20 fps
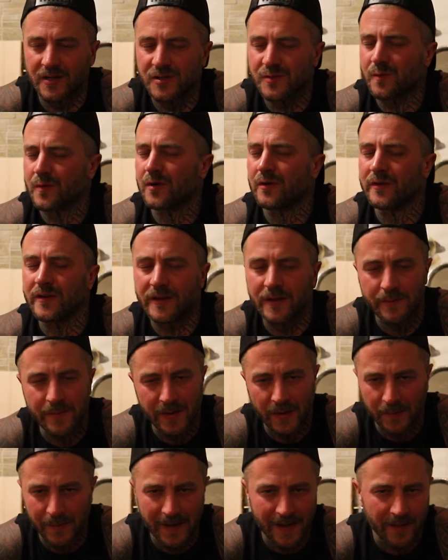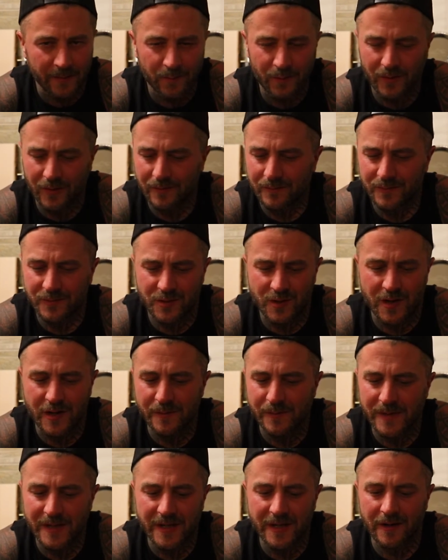because we're only the middleman. We're trying
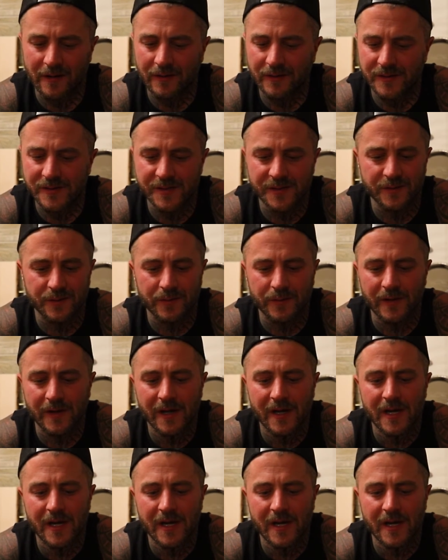to be here to